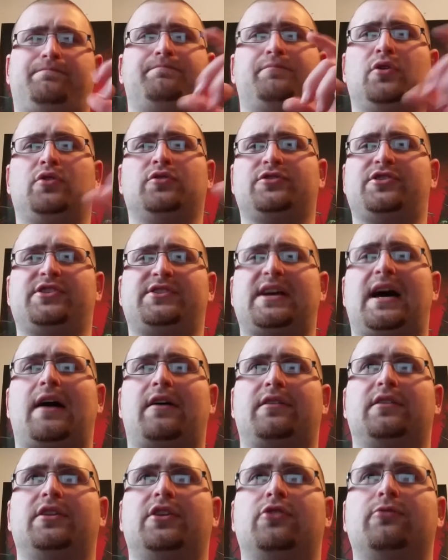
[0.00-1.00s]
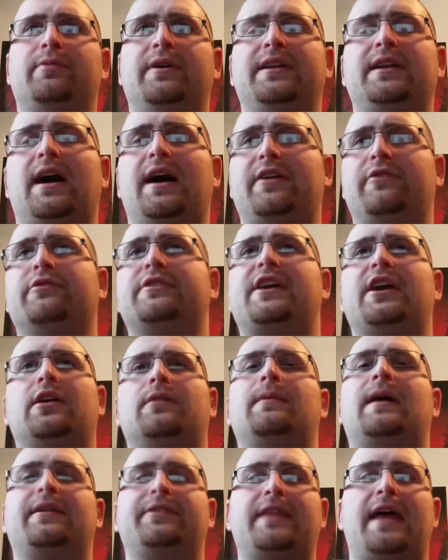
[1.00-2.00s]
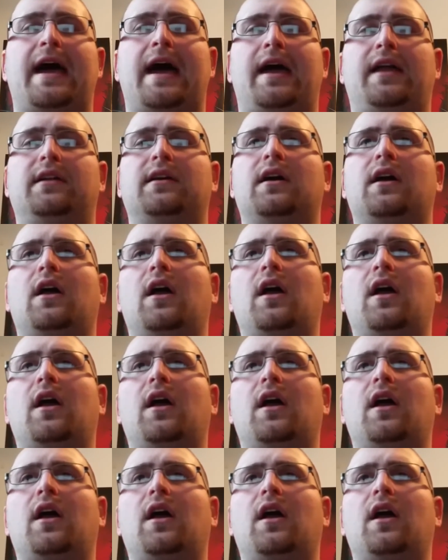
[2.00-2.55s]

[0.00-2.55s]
bulges out a little bit. I don't care about that.